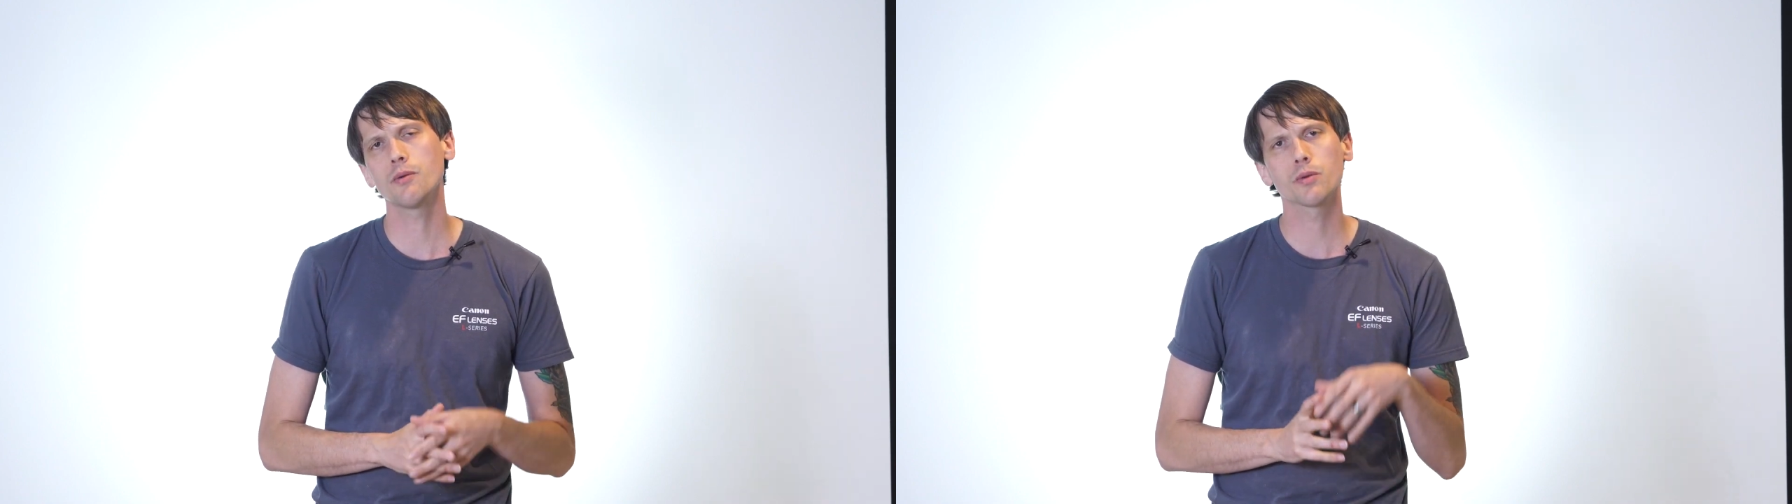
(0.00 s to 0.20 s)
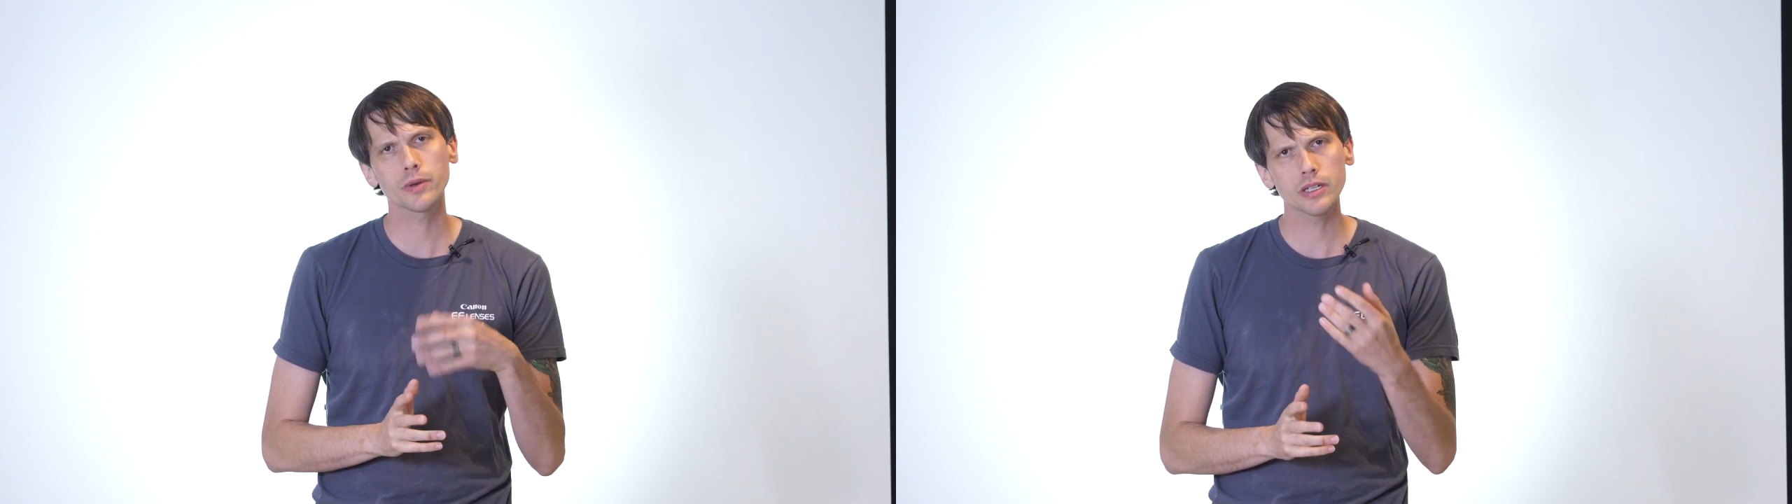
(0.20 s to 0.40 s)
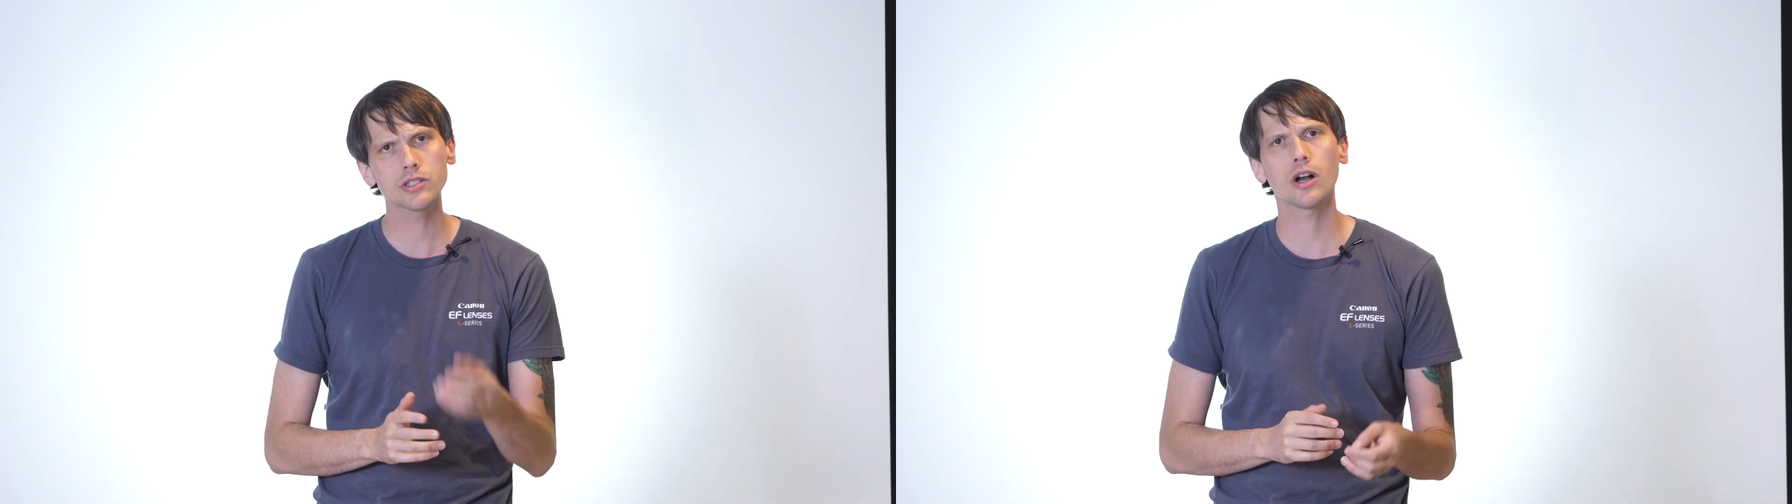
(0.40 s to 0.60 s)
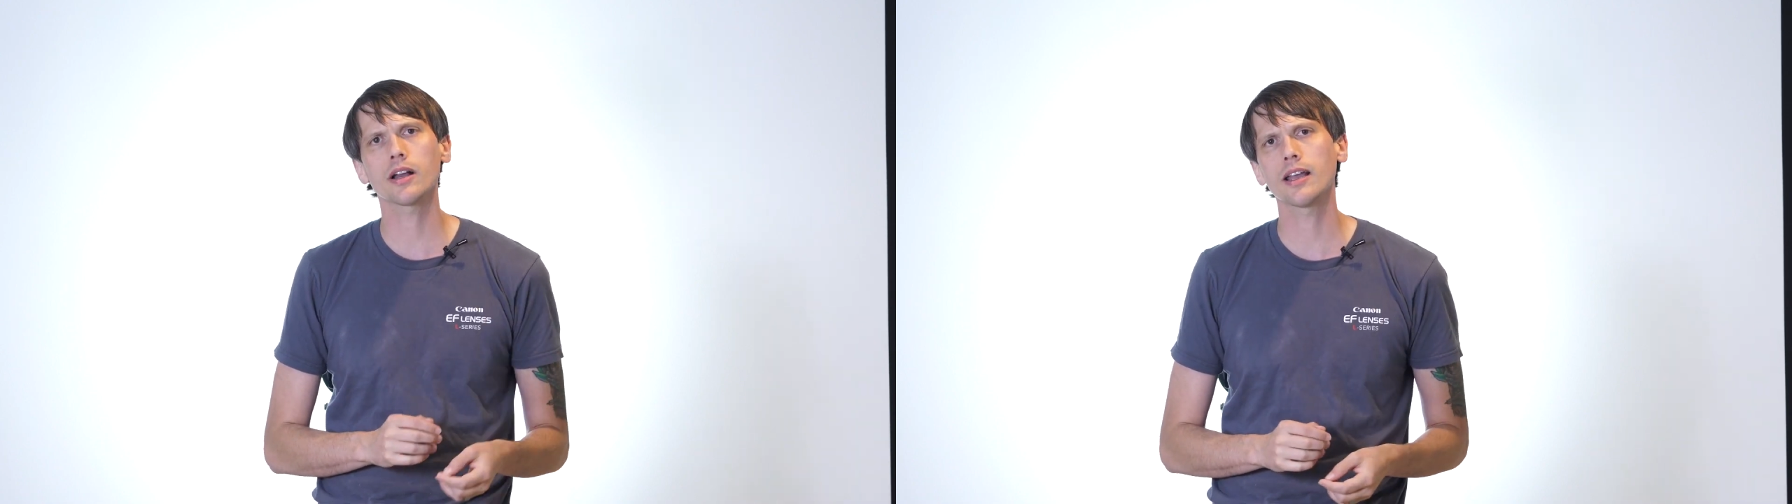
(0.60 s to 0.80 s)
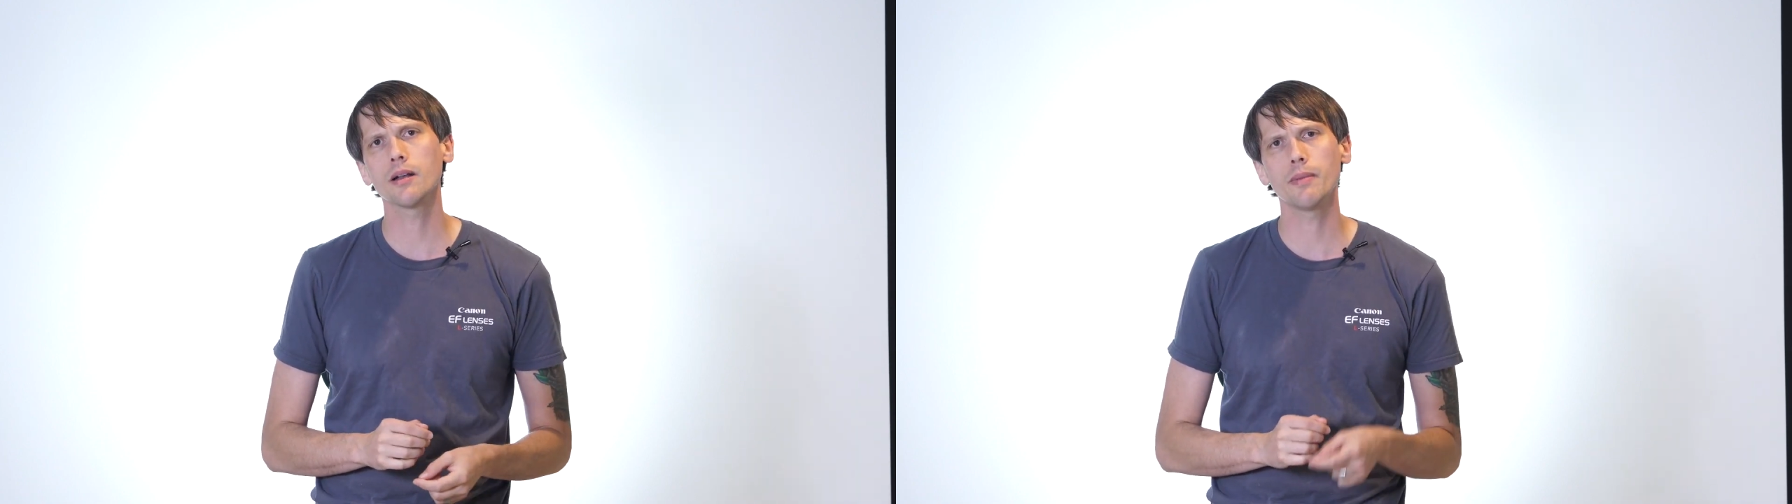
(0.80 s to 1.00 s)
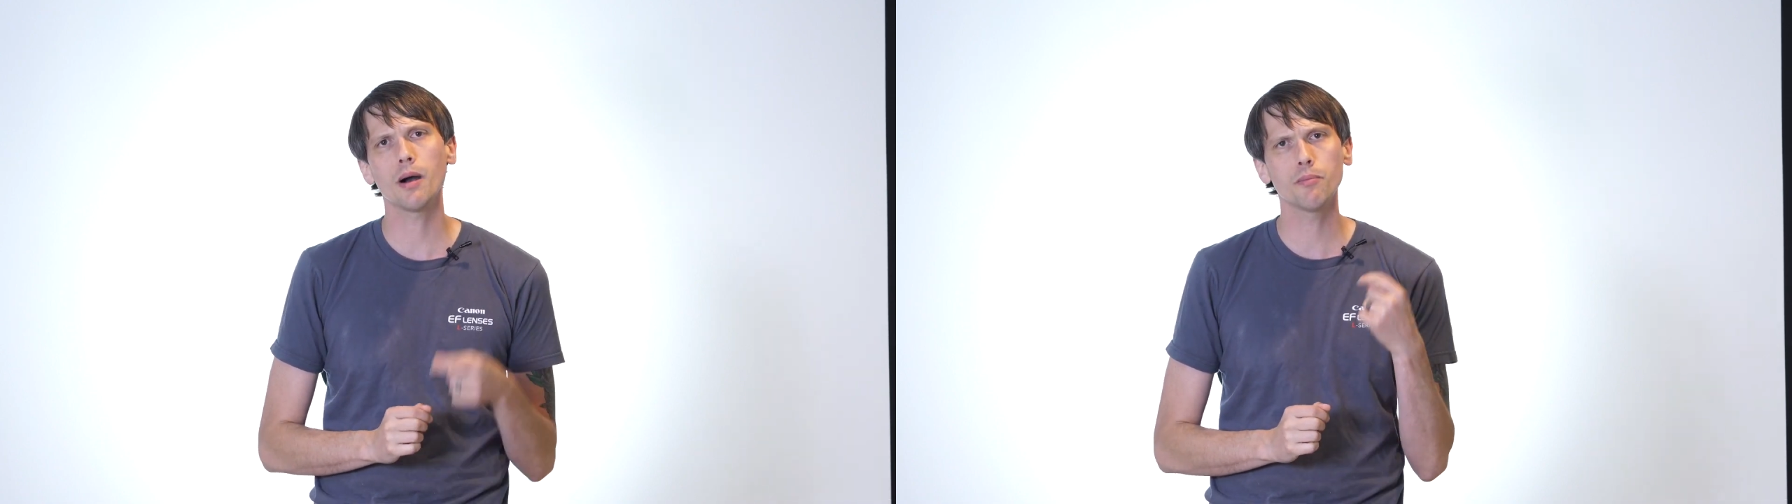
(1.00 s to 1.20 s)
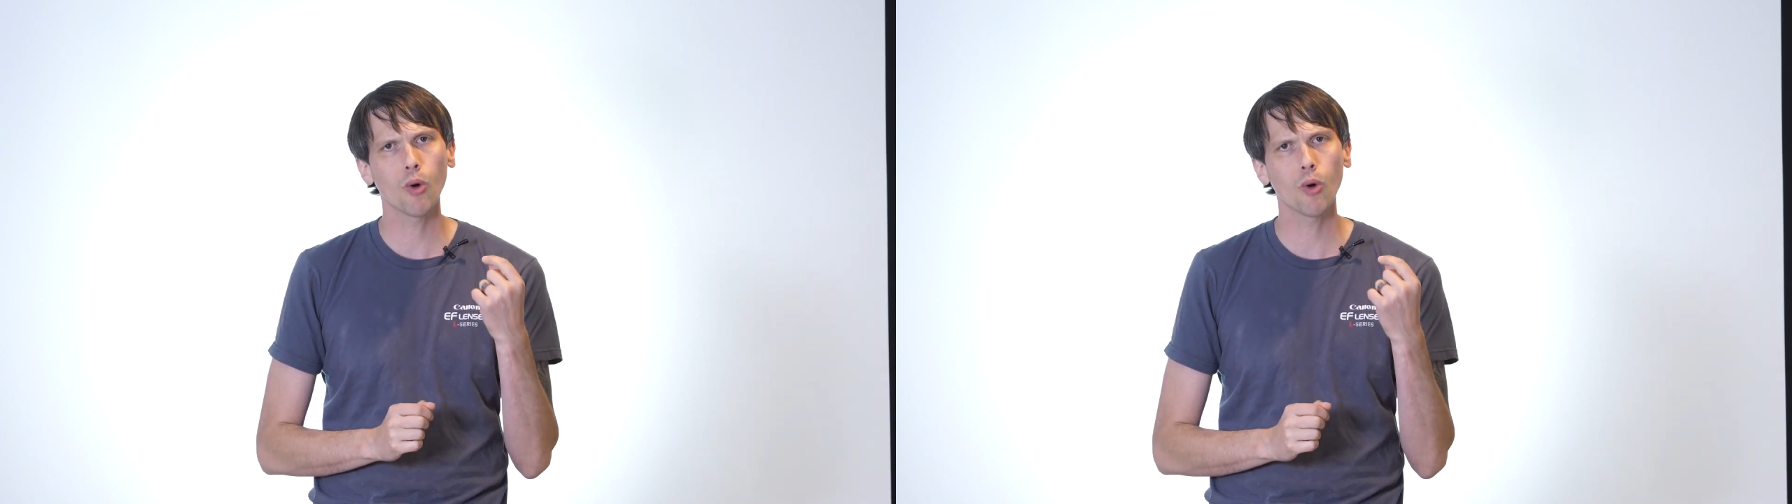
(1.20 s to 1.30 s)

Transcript: We're really talking about